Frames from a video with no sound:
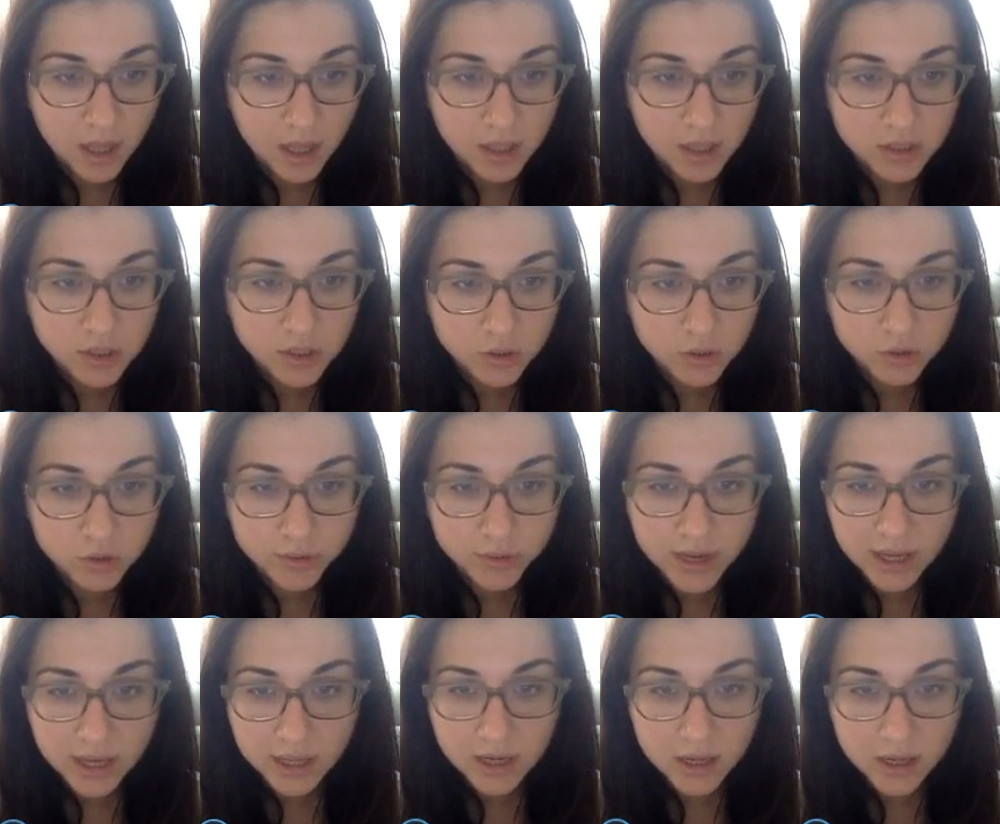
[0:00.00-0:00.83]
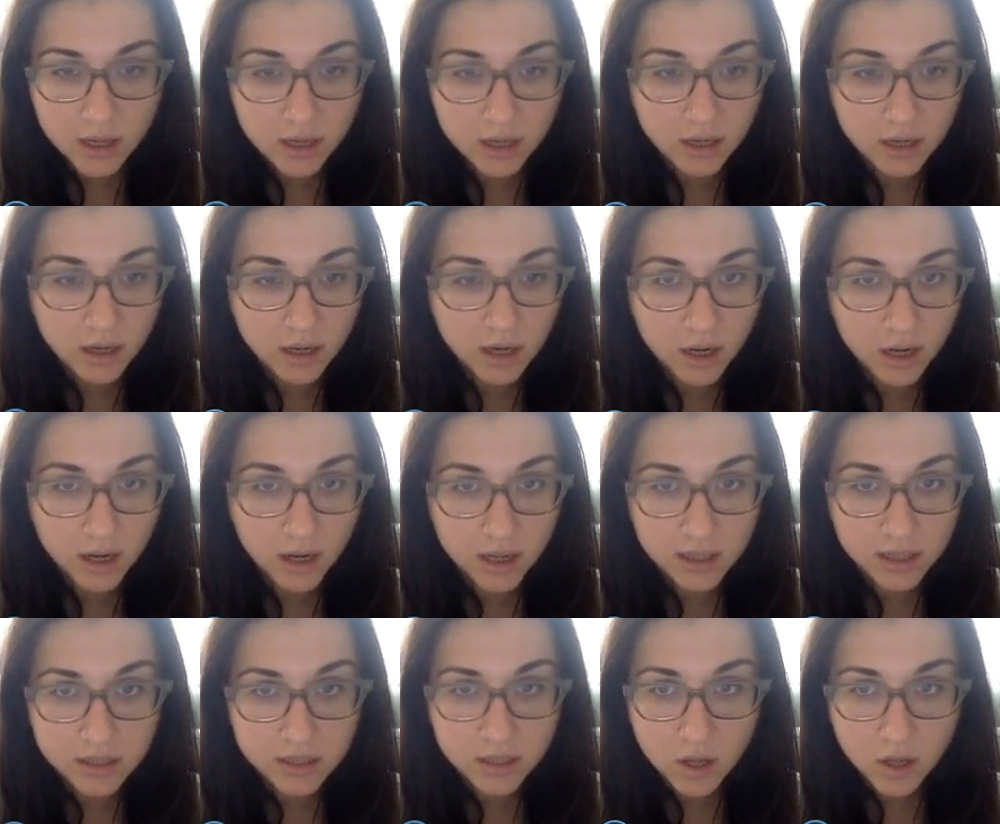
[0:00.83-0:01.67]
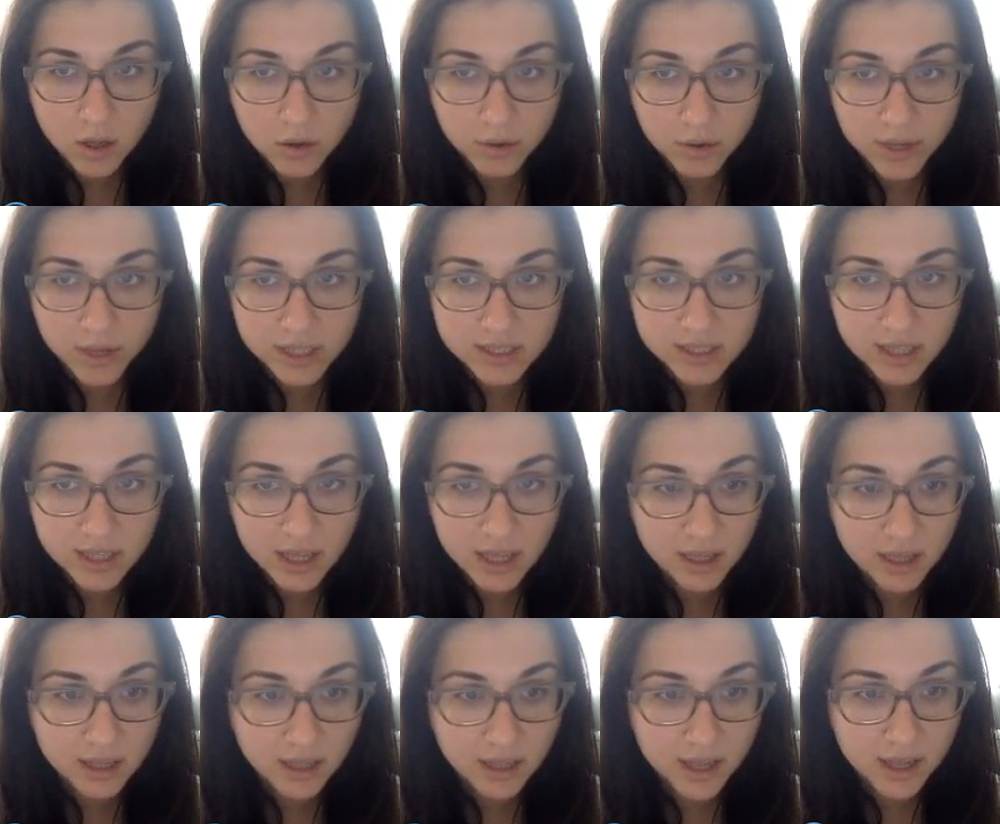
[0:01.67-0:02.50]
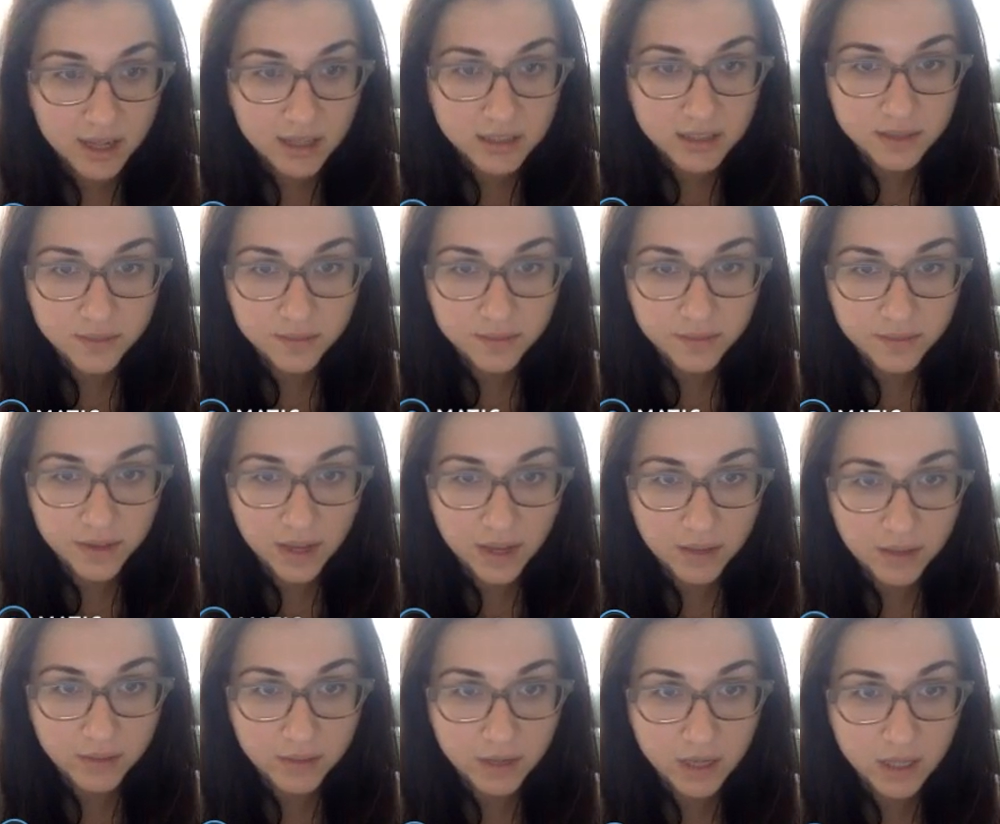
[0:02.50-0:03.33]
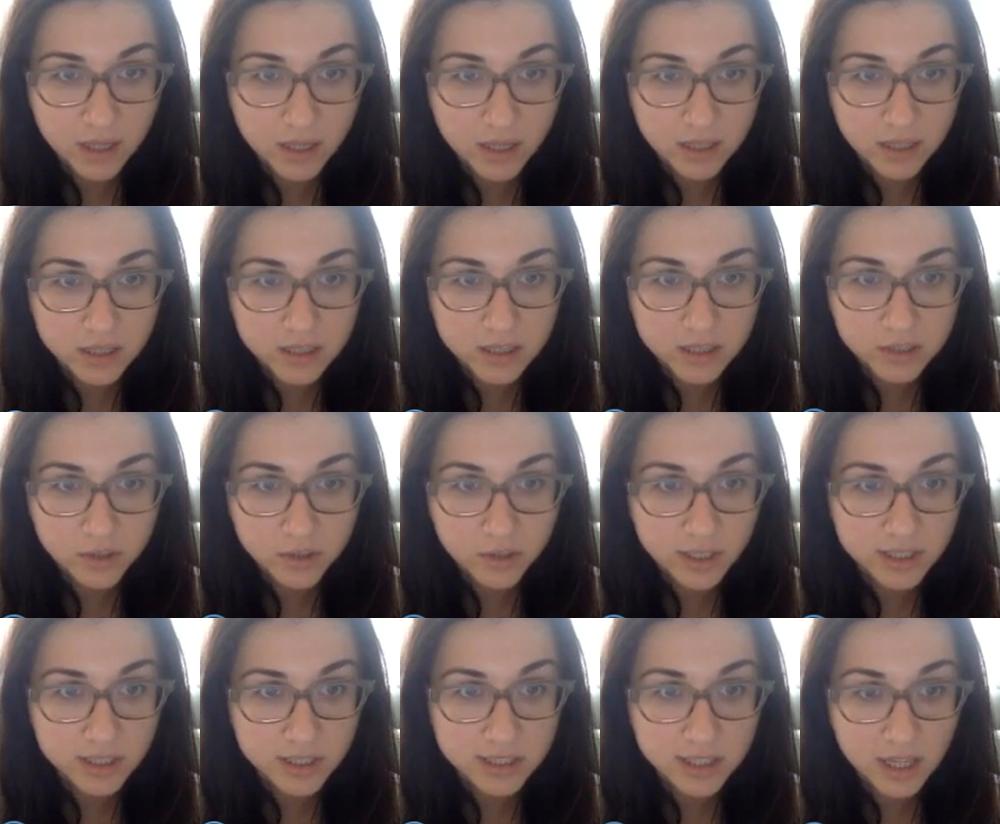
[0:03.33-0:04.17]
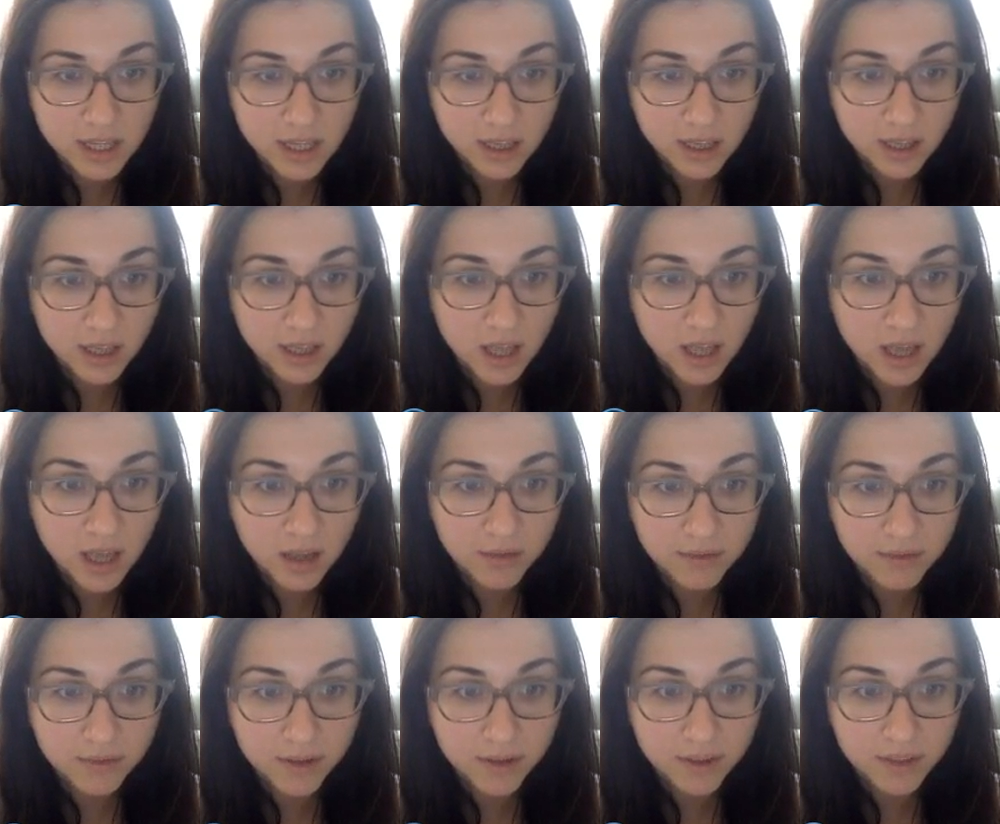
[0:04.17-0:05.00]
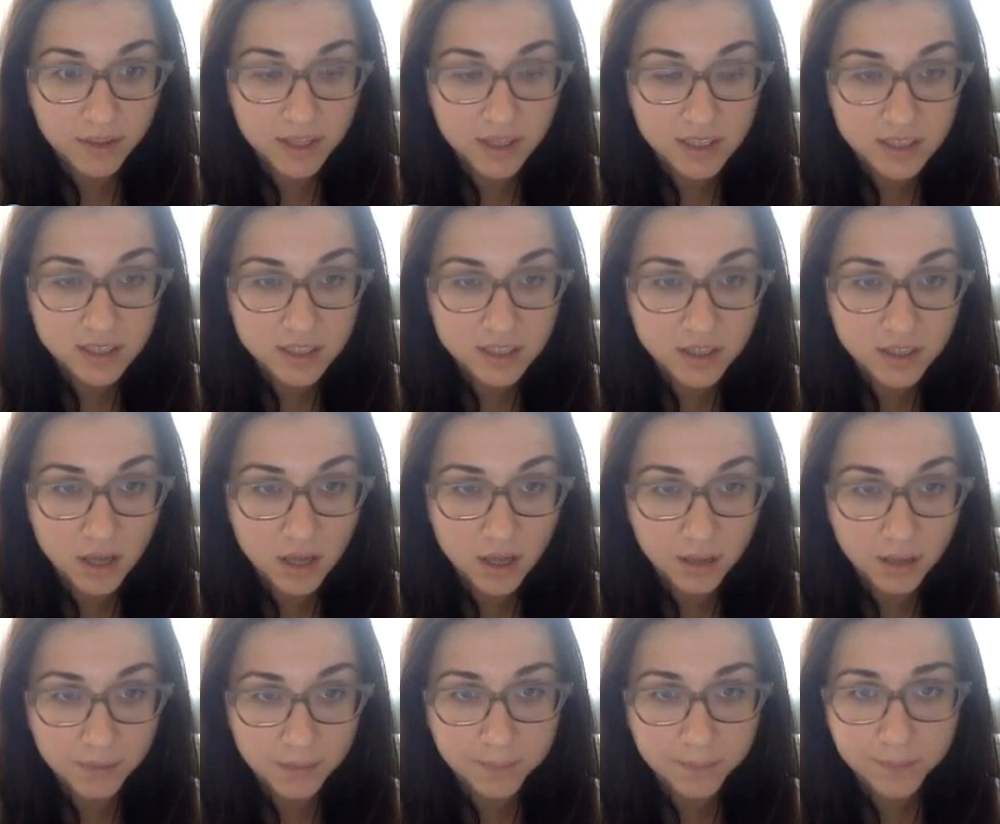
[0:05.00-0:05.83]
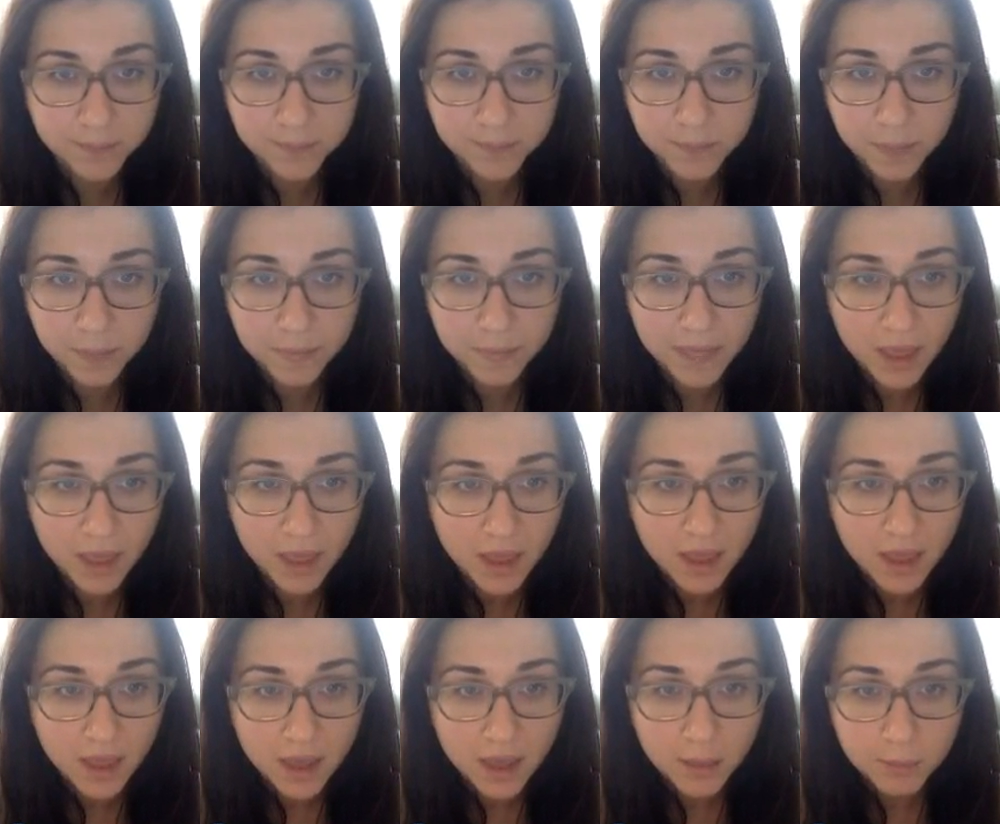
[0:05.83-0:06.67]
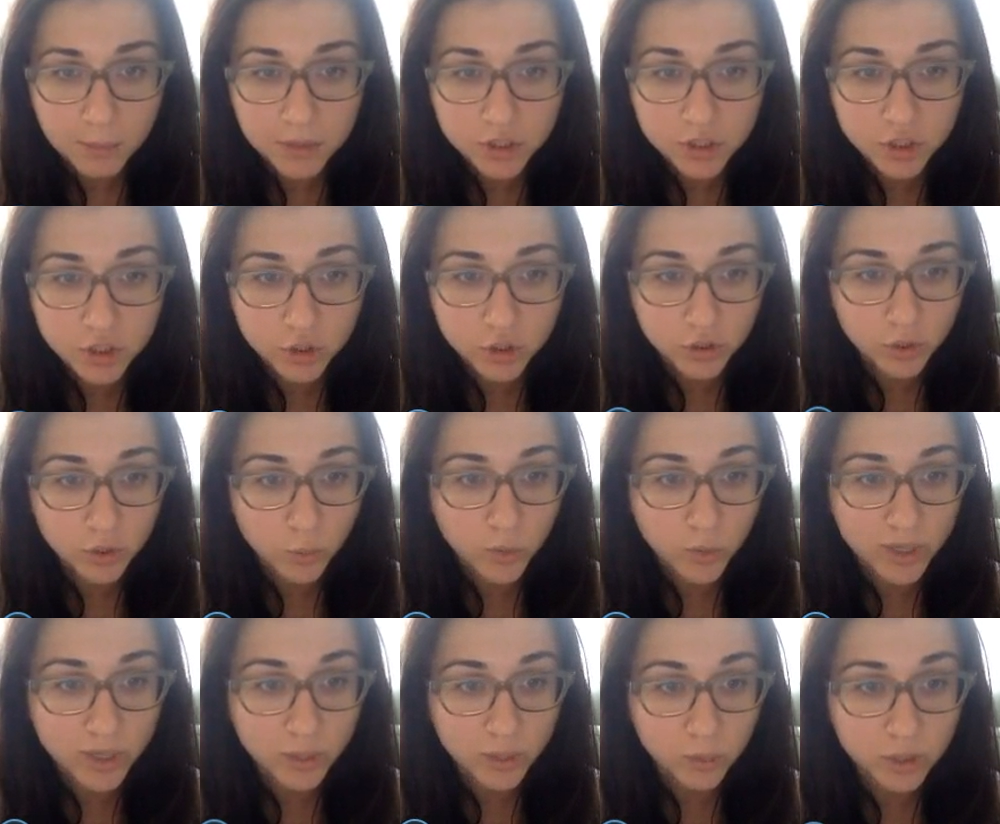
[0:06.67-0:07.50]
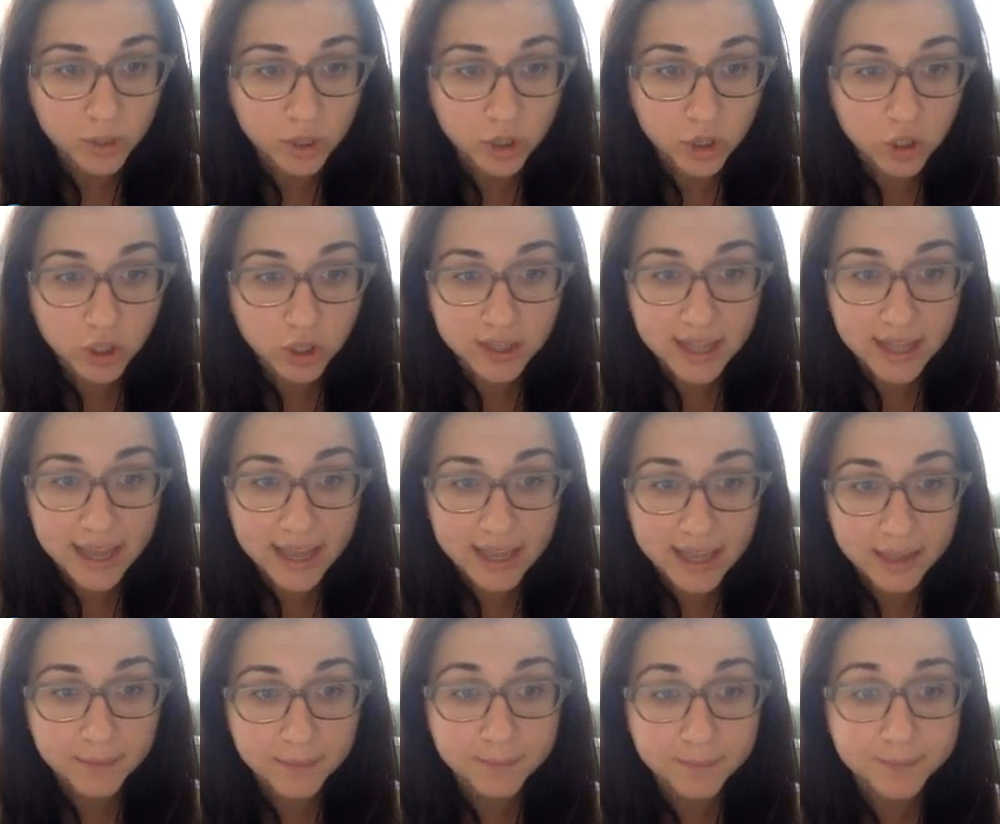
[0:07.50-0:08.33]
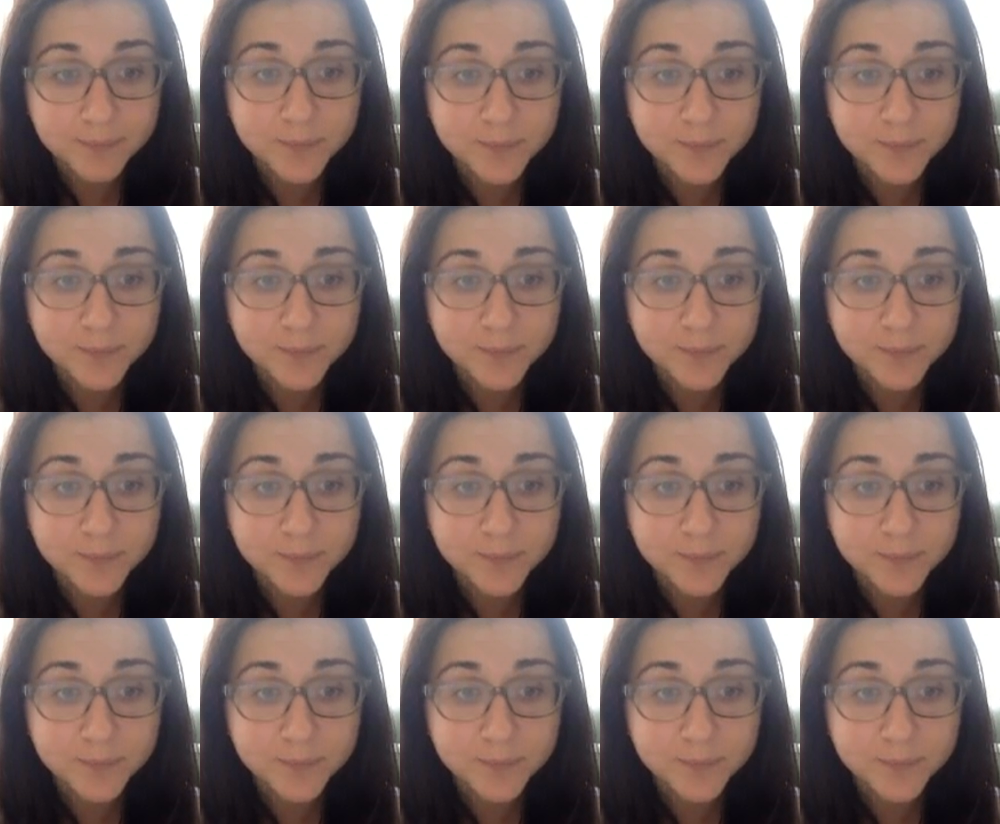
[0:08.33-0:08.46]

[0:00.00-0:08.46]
So Dragon Hunter is always a class favorite. The students love this song. I'm going to show you what it would look like.